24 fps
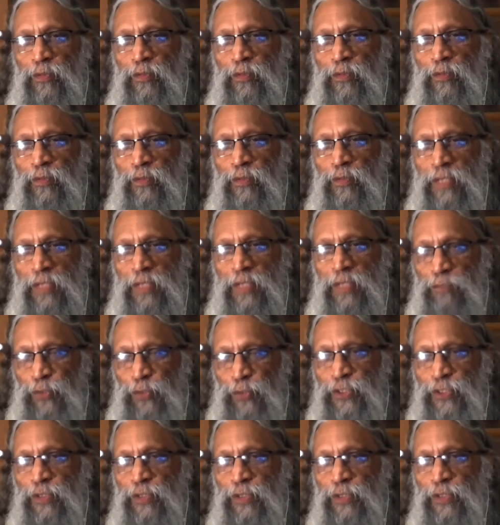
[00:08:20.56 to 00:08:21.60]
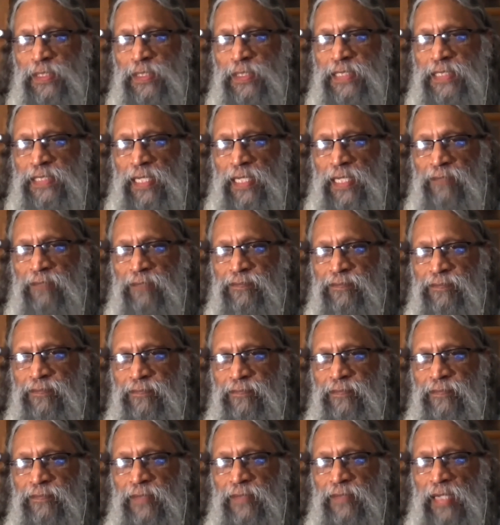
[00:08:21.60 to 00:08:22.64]
compose yourself
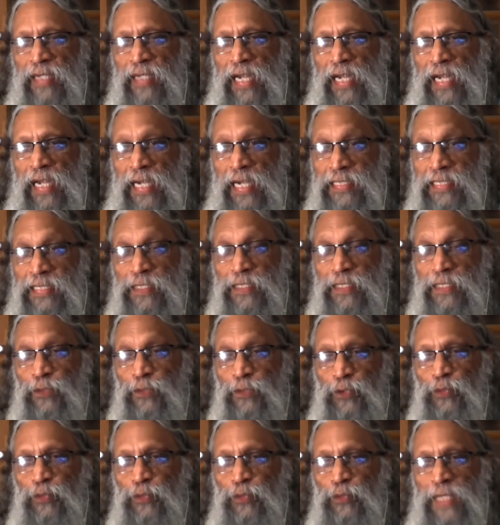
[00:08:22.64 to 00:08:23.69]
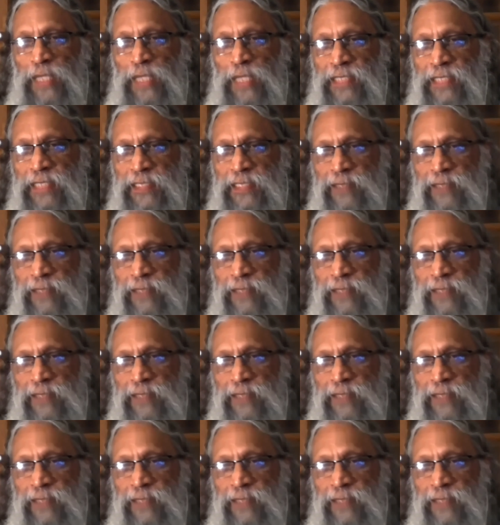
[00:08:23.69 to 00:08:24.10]
until you do that thing.